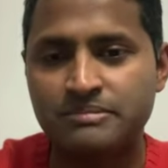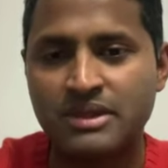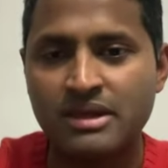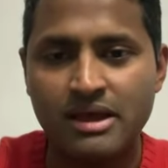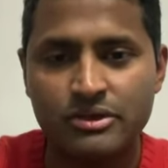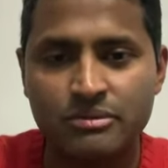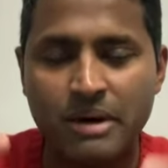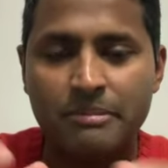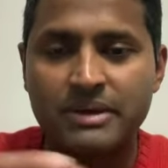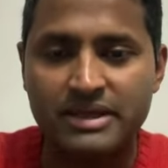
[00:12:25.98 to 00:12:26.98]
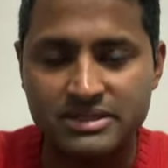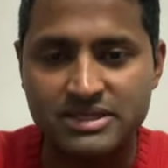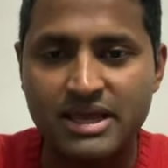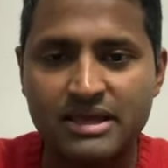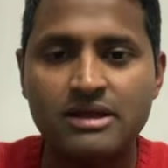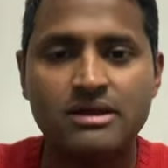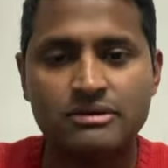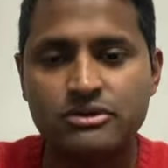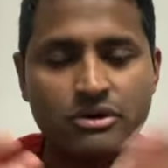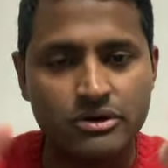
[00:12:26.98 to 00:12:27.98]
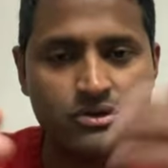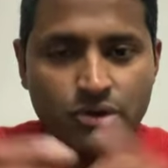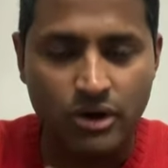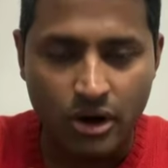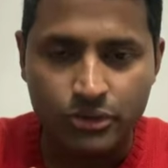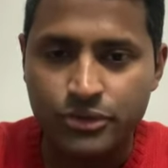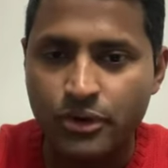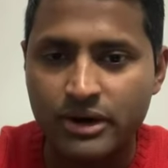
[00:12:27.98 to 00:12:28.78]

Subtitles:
You might be saying your authority,